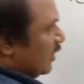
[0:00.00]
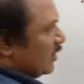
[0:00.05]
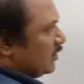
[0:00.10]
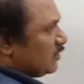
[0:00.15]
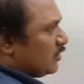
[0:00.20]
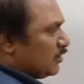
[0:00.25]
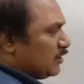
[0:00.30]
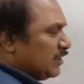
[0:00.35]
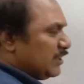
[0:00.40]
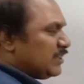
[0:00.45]

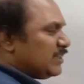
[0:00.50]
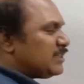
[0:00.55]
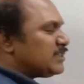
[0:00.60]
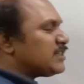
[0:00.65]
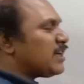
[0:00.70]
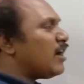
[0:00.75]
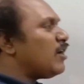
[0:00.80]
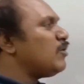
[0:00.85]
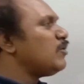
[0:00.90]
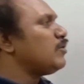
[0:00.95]
So this is
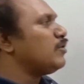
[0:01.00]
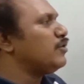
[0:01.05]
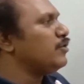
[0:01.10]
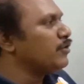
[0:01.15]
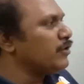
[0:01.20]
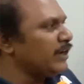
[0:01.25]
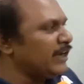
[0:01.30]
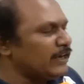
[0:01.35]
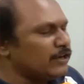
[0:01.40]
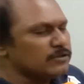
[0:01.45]
how
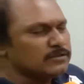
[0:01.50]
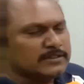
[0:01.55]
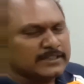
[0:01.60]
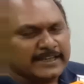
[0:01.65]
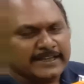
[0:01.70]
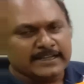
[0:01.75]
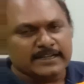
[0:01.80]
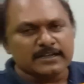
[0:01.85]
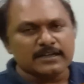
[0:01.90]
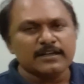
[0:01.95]
you need to
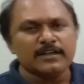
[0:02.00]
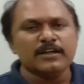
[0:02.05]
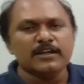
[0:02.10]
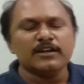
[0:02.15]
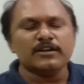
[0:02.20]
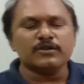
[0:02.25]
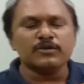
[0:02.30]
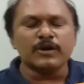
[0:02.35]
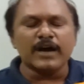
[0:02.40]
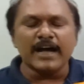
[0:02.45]
think
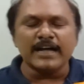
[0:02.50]
to